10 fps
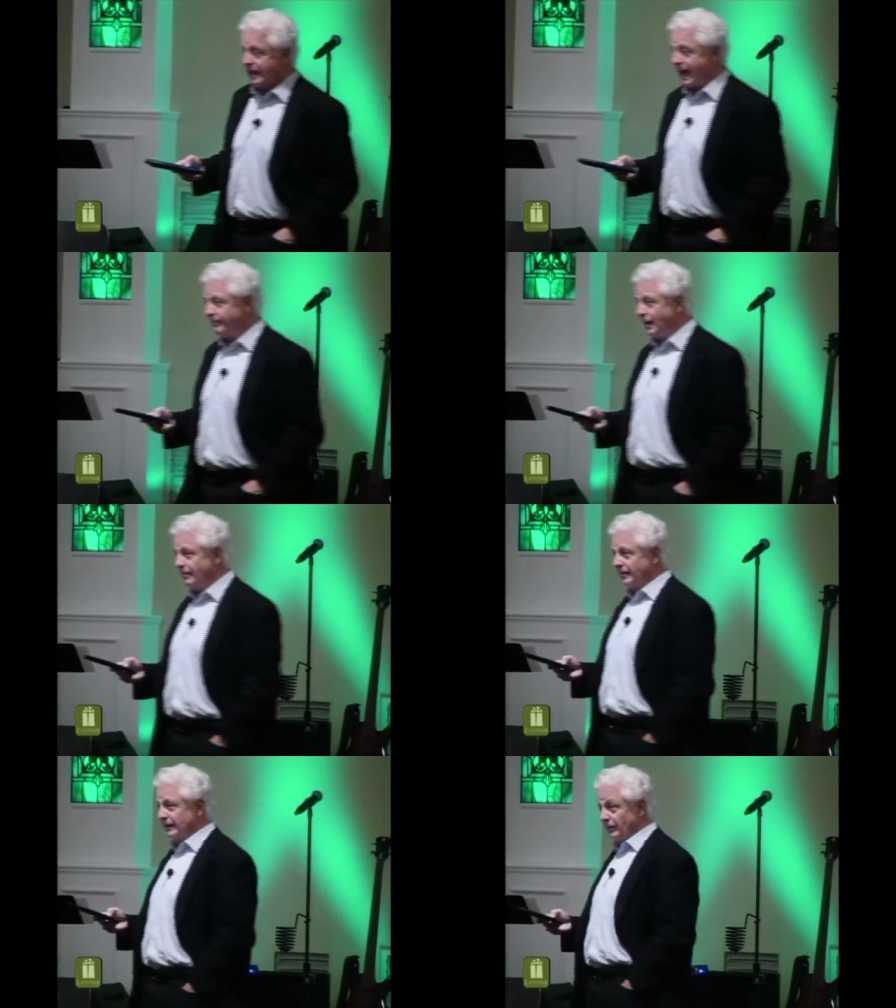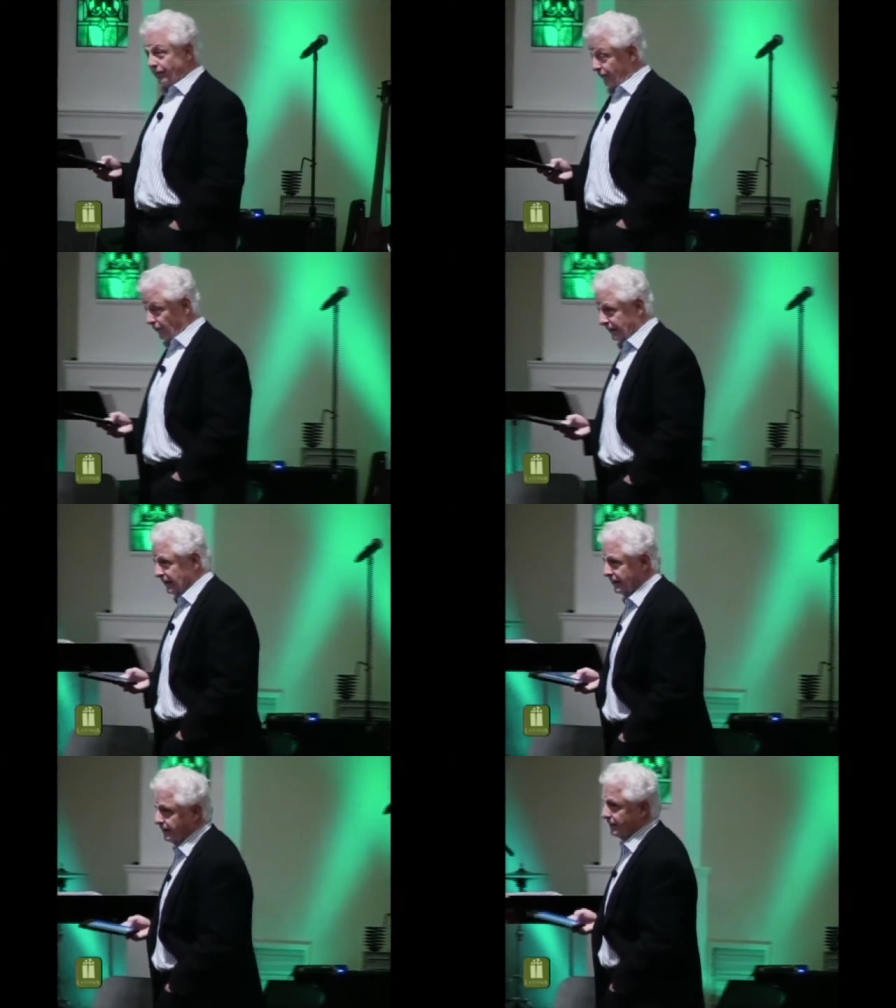I probably do 30
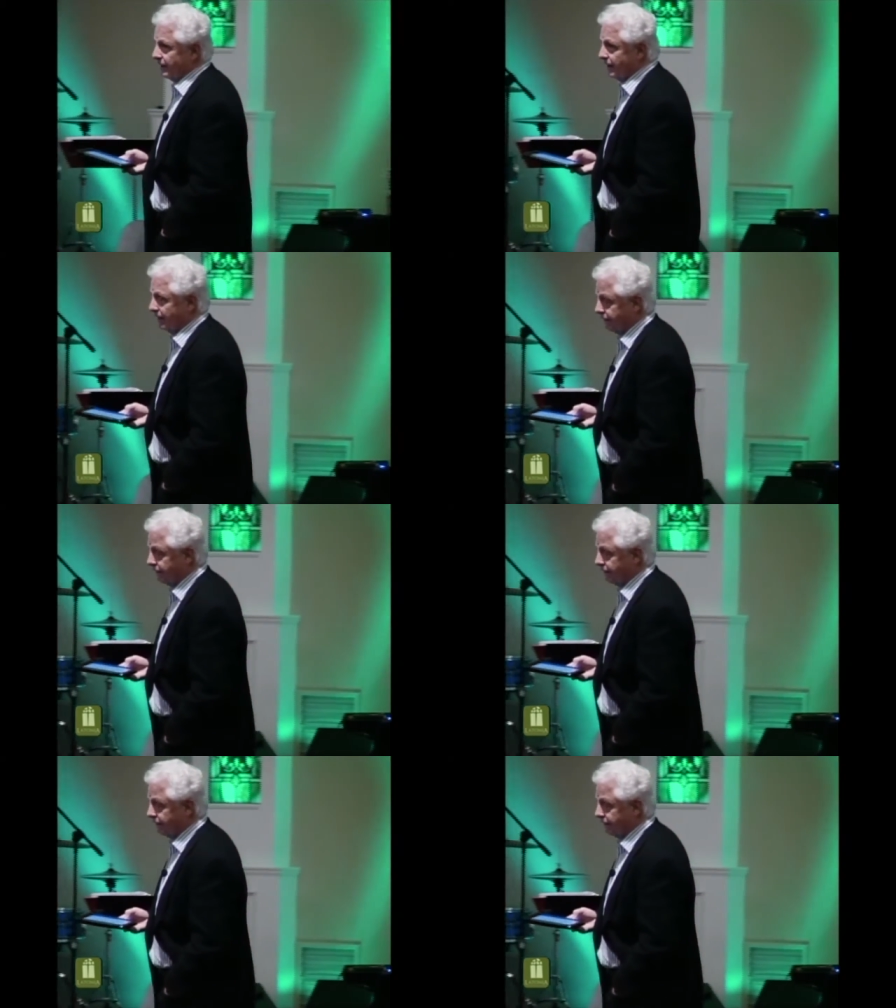uh,